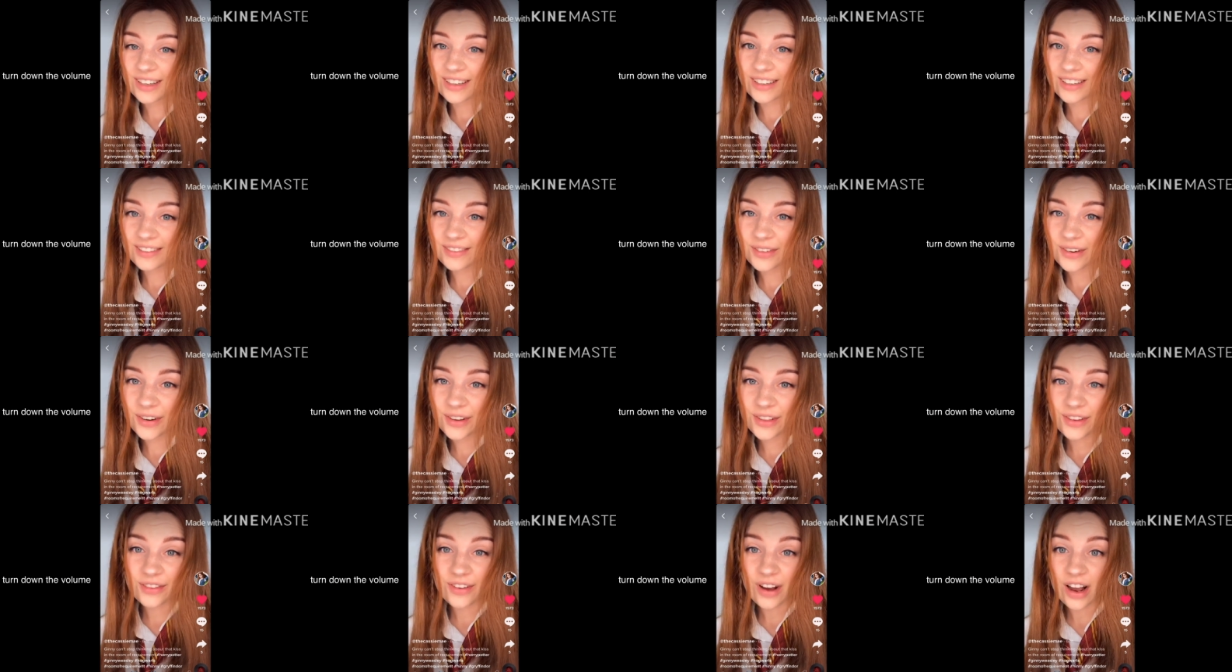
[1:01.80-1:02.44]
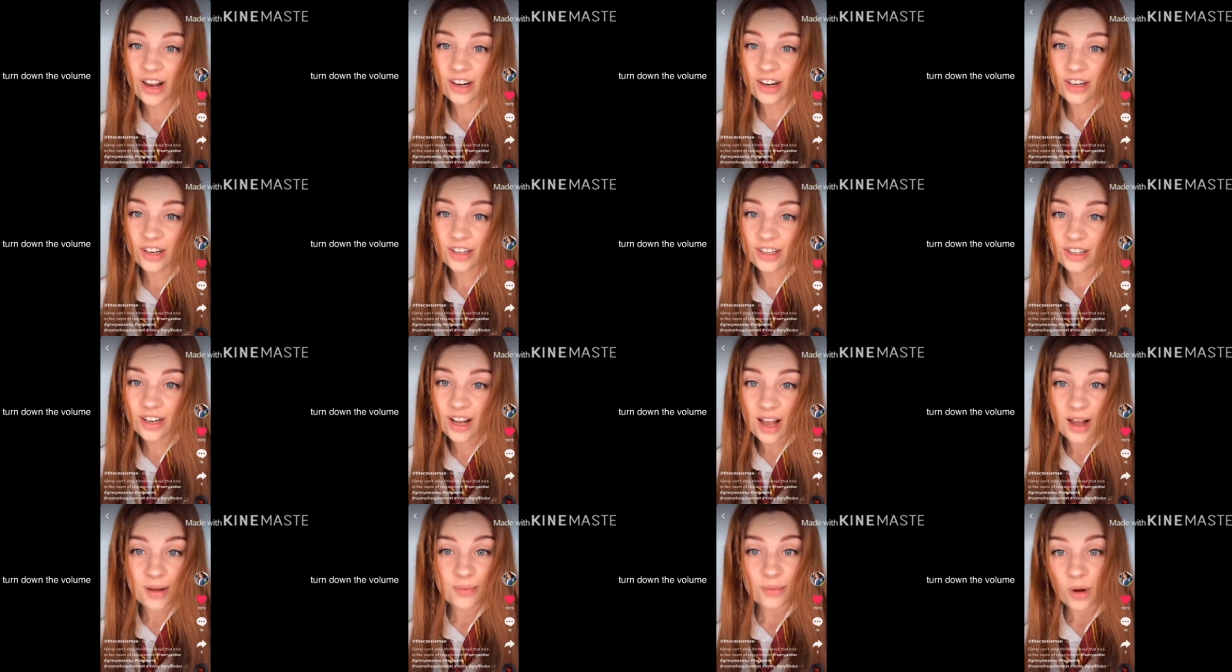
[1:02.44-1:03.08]
For the record,
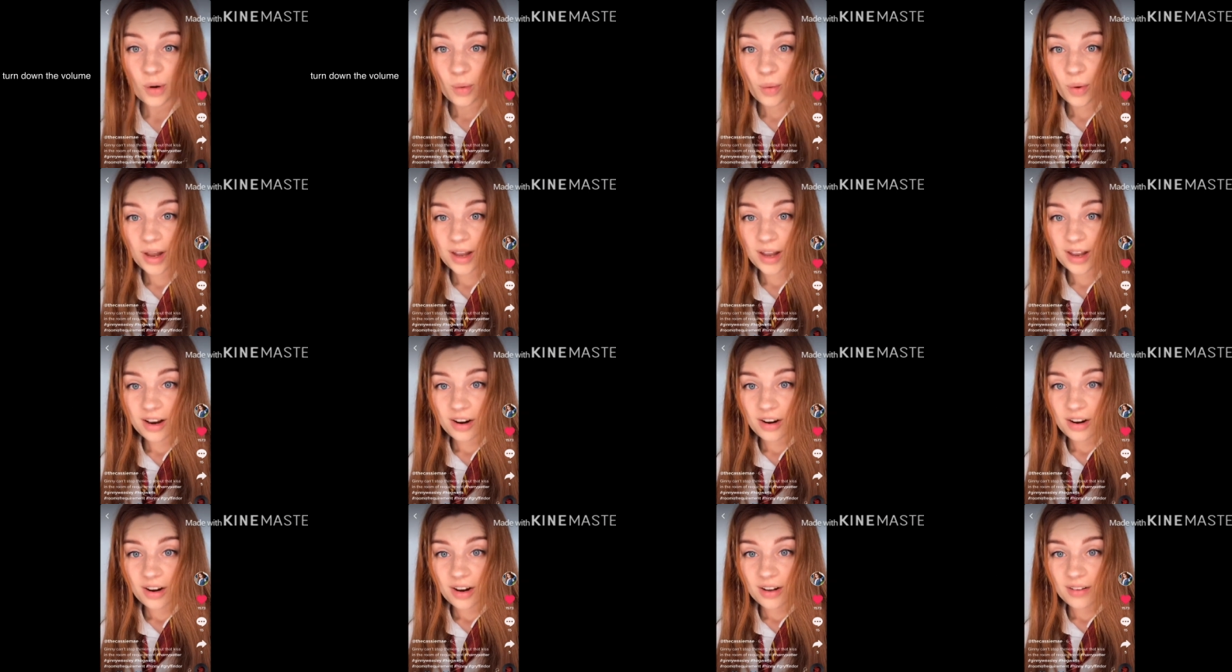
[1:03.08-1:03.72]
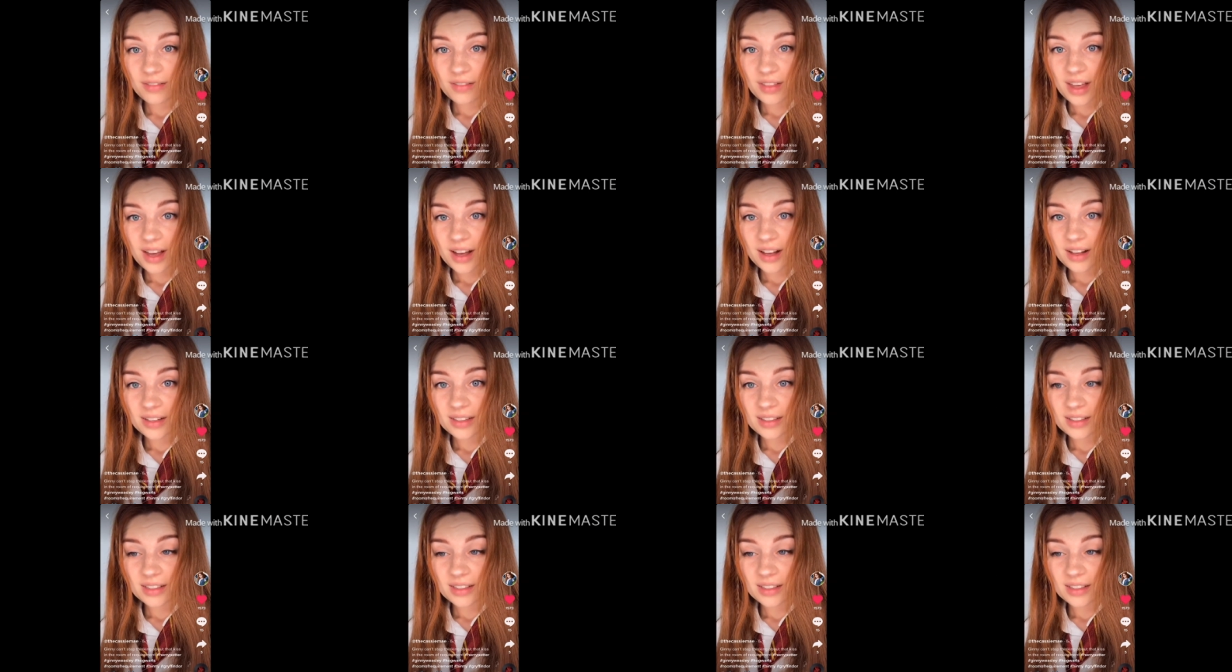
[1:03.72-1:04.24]
I'm aware of that.